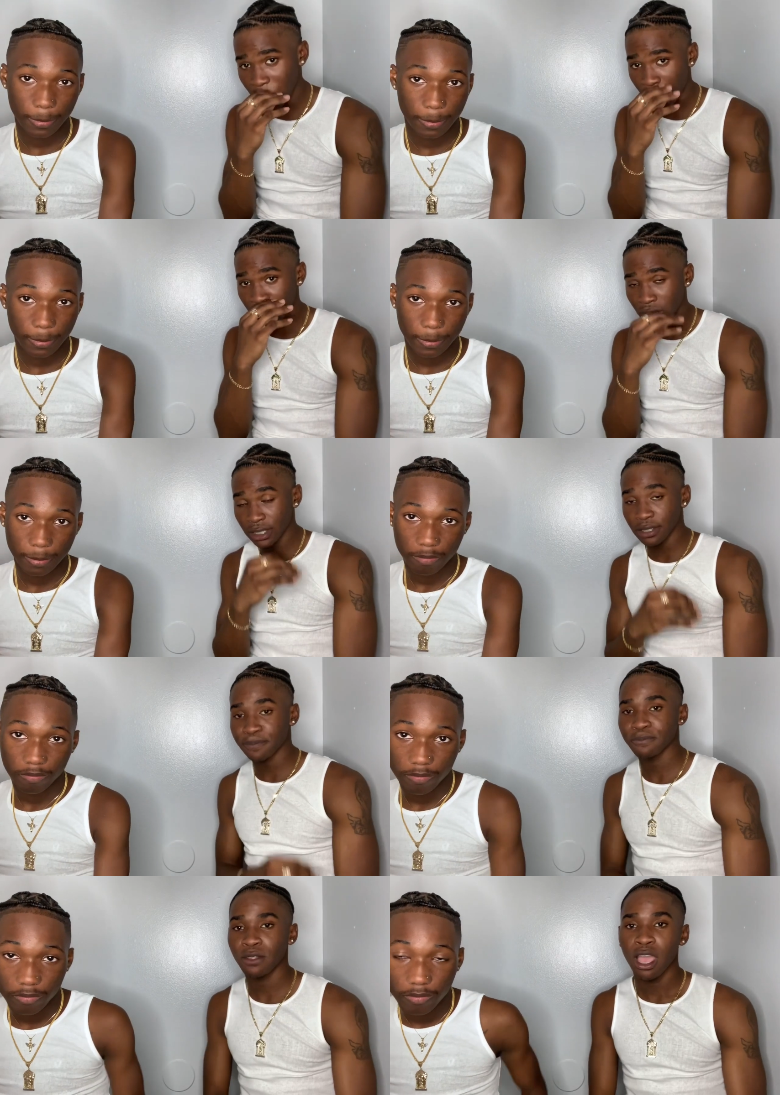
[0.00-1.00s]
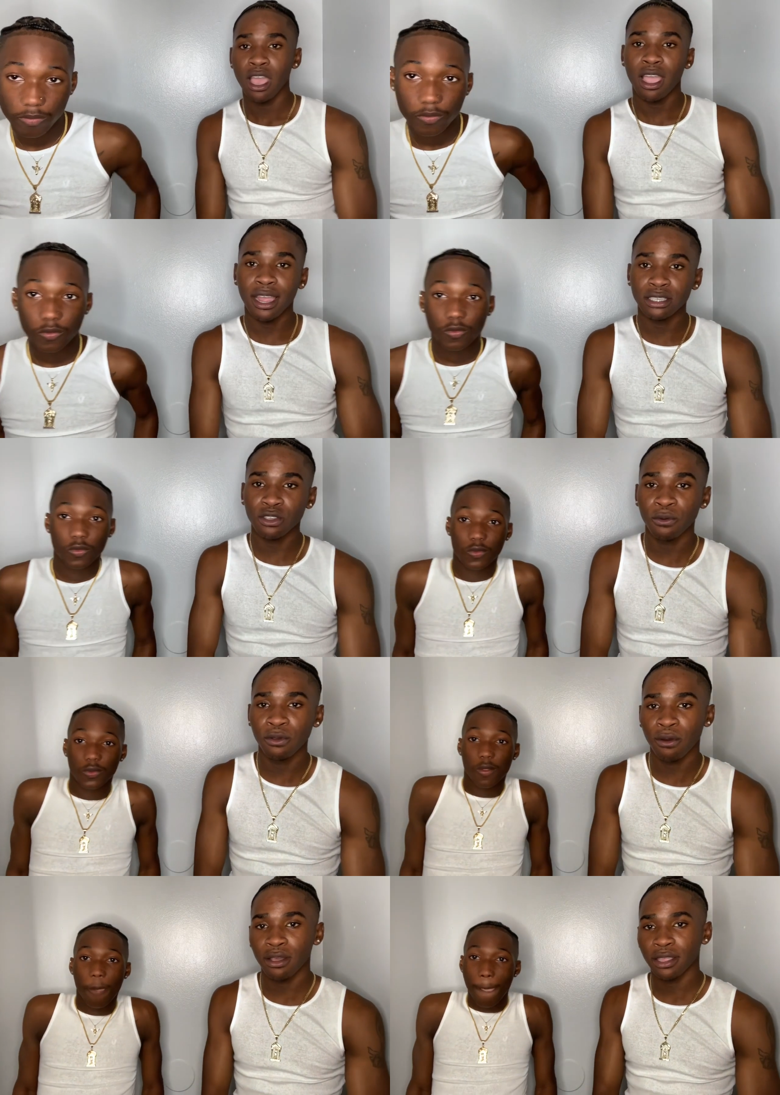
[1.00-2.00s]
Speaker 1: y'all know, listen. All right, so we
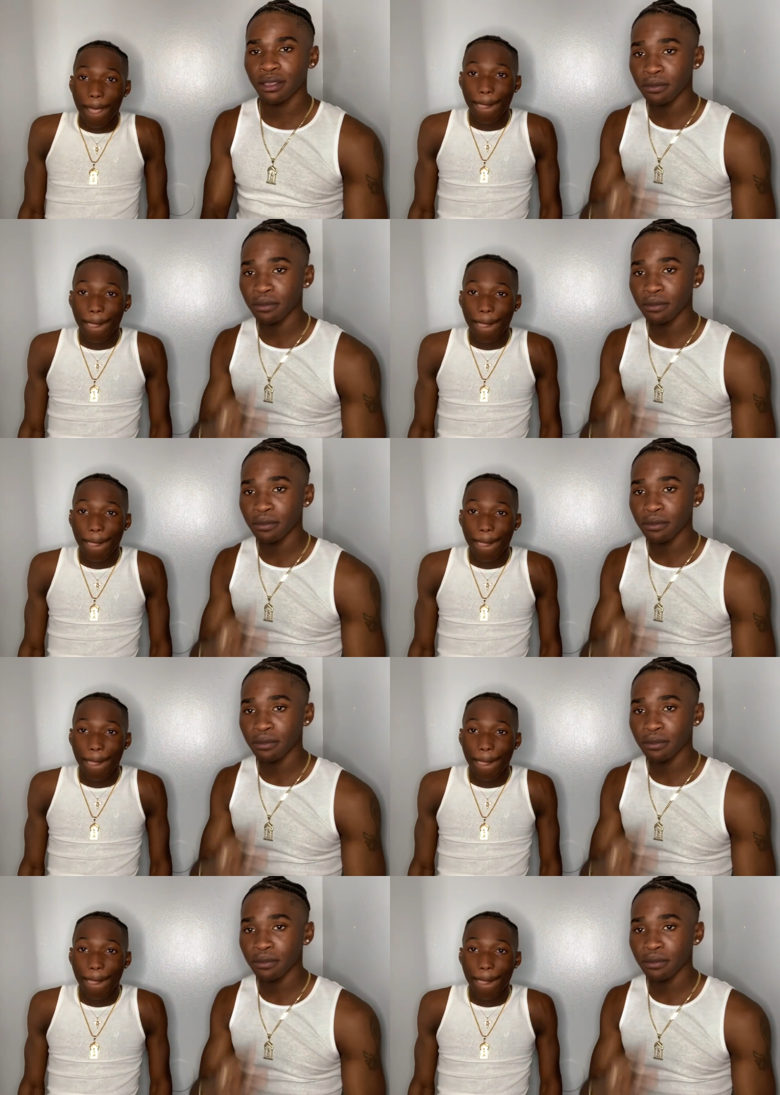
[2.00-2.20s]
walking.